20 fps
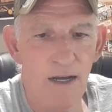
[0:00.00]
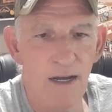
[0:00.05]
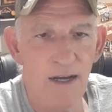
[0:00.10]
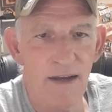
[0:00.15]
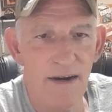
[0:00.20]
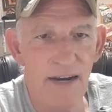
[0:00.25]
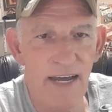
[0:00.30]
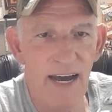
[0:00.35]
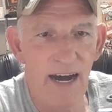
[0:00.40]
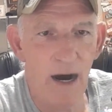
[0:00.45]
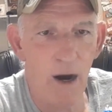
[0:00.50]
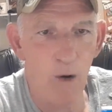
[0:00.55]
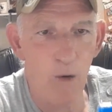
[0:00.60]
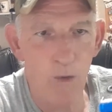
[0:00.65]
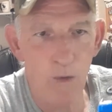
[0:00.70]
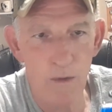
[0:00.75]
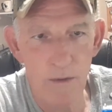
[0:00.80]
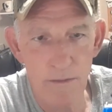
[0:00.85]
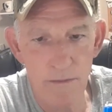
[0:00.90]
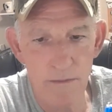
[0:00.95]
Now,
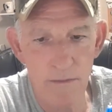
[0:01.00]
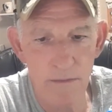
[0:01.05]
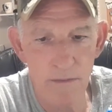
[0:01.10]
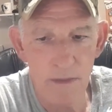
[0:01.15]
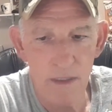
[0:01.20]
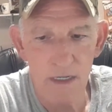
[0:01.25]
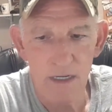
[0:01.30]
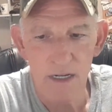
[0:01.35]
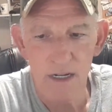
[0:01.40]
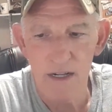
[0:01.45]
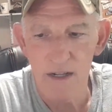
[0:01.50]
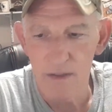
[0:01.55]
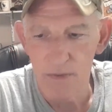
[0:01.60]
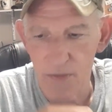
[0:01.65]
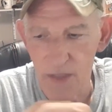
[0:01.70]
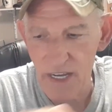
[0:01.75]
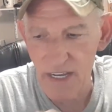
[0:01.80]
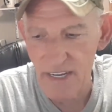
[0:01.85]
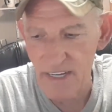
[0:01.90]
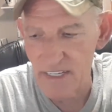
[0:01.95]

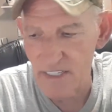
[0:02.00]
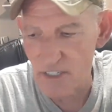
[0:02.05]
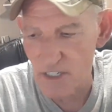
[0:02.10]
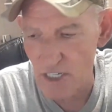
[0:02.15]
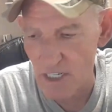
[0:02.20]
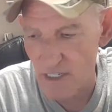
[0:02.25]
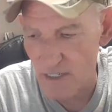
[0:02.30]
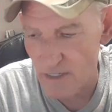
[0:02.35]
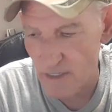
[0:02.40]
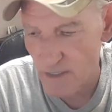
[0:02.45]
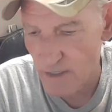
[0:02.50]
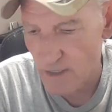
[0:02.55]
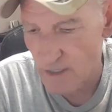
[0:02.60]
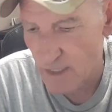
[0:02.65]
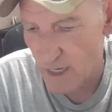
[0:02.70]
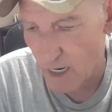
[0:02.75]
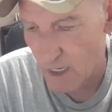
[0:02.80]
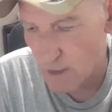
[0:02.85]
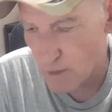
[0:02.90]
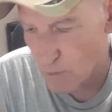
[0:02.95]
the engine,
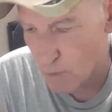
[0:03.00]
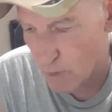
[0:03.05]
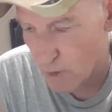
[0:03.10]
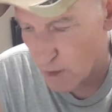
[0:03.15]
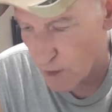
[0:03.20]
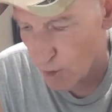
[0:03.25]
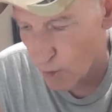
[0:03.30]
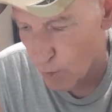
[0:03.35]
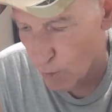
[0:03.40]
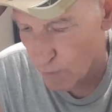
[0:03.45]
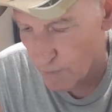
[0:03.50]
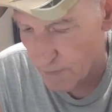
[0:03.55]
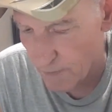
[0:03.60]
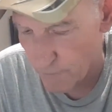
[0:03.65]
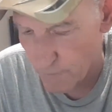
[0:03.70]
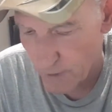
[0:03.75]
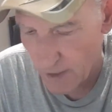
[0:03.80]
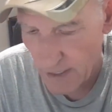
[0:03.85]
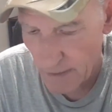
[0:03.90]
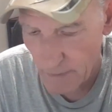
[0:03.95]
I'm going to go over the
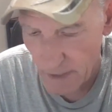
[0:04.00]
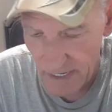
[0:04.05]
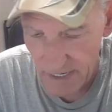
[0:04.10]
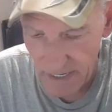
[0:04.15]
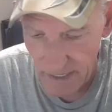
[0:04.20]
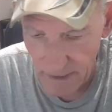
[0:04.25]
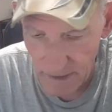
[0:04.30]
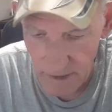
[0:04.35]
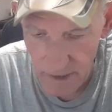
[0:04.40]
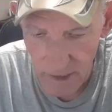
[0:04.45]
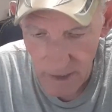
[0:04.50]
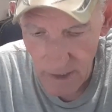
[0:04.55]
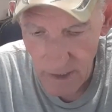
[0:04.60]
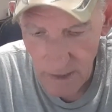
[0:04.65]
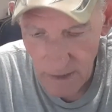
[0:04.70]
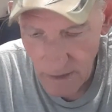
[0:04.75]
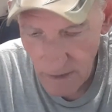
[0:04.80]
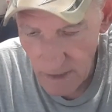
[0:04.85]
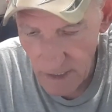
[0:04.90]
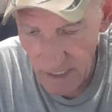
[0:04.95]
frame again.
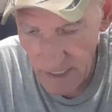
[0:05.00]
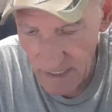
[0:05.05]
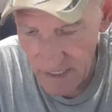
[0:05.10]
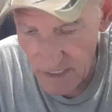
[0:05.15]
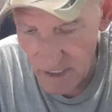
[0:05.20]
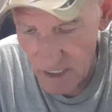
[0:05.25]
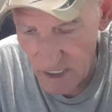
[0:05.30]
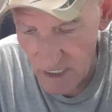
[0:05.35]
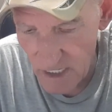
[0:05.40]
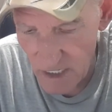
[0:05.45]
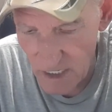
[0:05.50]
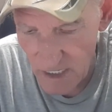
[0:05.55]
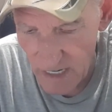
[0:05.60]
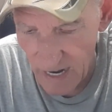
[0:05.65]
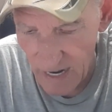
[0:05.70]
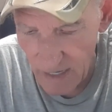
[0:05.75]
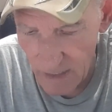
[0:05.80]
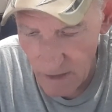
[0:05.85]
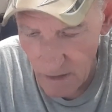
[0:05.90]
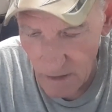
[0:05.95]
The engine is
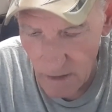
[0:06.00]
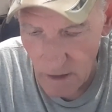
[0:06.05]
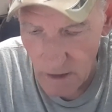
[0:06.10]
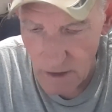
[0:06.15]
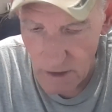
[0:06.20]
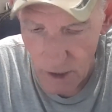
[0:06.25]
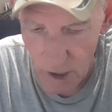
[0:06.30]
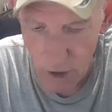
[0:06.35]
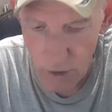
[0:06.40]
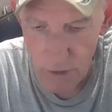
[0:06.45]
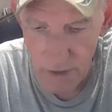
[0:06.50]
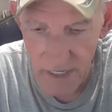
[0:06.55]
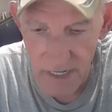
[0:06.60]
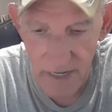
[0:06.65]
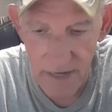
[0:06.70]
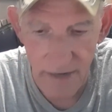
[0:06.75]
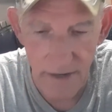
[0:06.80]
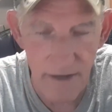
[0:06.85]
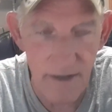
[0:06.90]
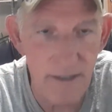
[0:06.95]
not glued
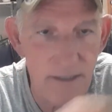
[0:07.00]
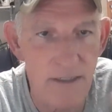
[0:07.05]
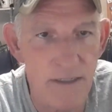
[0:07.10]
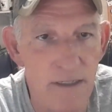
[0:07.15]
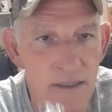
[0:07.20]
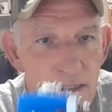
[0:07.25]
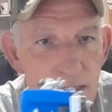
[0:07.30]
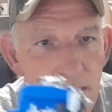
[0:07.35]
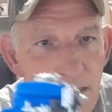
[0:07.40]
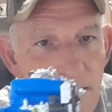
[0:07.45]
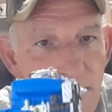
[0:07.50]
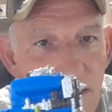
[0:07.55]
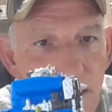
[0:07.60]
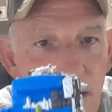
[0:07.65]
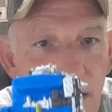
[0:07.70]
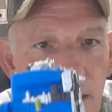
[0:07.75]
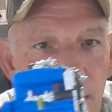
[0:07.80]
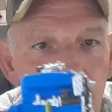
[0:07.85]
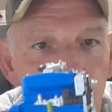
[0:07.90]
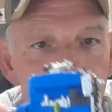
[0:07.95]
in
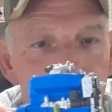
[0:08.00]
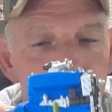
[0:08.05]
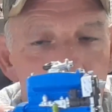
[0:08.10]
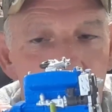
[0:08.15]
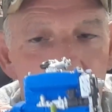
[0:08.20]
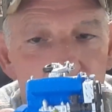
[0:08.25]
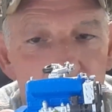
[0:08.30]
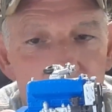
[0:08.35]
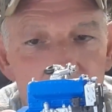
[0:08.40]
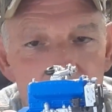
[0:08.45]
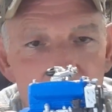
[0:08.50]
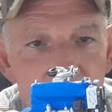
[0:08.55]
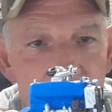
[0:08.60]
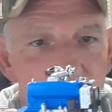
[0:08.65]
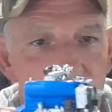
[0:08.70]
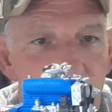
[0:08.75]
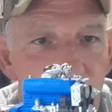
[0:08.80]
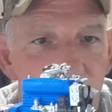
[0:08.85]
because